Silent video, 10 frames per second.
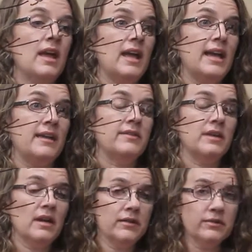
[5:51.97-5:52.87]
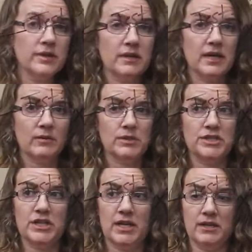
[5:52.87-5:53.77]
And the other thing that would
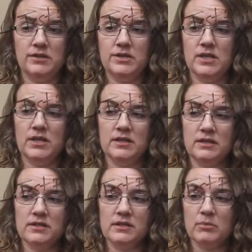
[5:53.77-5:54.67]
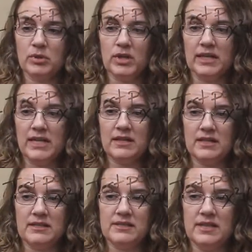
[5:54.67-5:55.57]
change is plugging
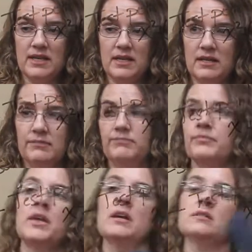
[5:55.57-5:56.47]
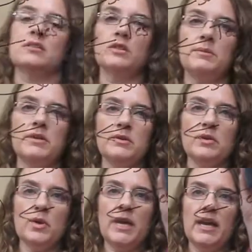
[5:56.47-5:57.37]
this in. So let me
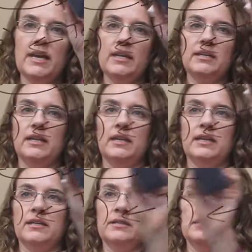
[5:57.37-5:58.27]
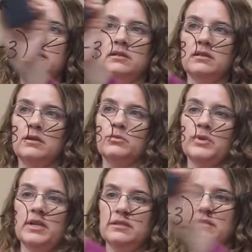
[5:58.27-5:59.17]
go ahead and
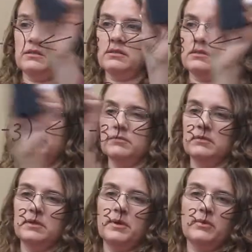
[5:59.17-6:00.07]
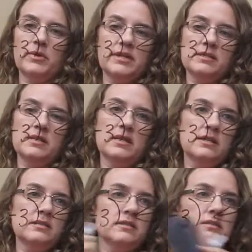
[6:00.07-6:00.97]
erase. Let me erase
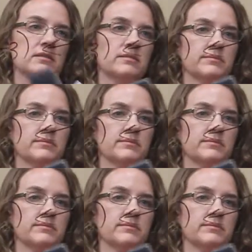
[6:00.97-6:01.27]
this.